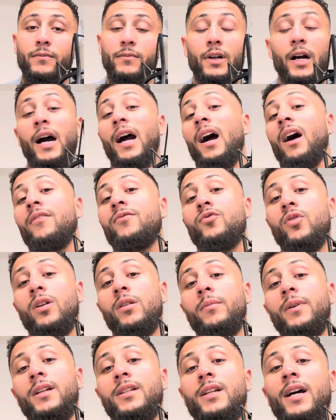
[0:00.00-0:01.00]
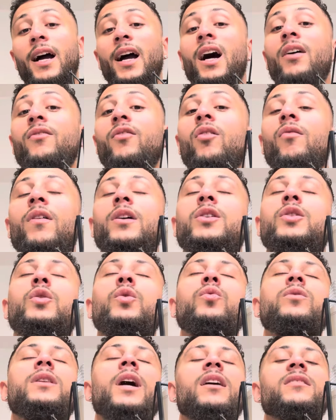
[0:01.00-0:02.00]
I have to admit, I have over
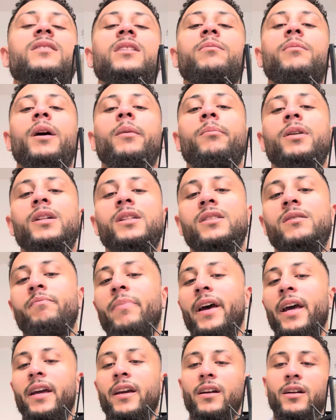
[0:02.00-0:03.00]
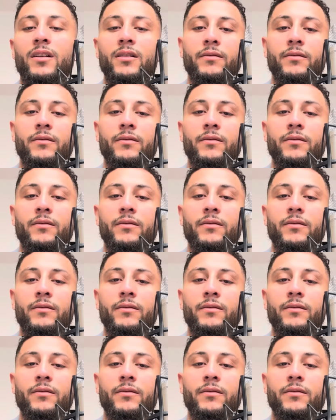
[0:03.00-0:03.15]
2,000 members paying.